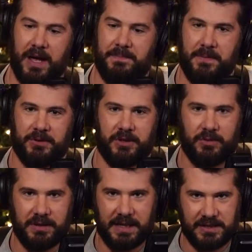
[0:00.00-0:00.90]
the way, people don't
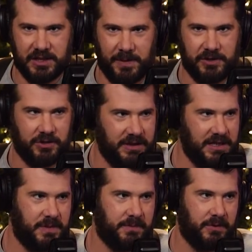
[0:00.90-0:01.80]
realize that special
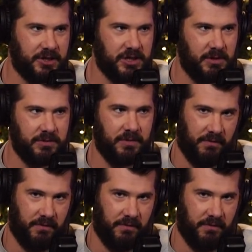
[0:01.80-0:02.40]
needs people are actually the most